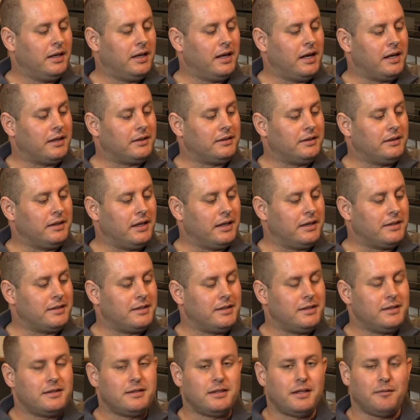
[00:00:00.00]
RTA
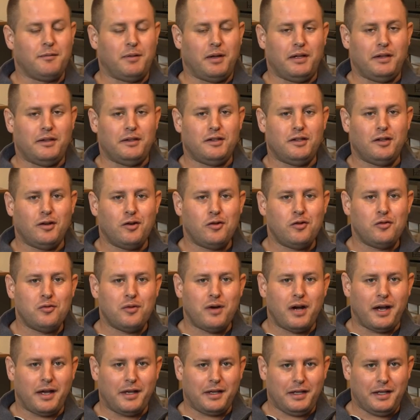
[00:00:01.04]
system, and now
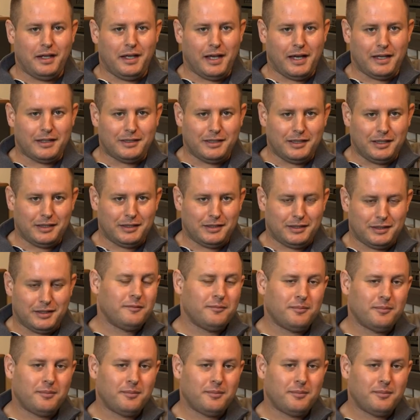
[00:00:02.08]
I get it.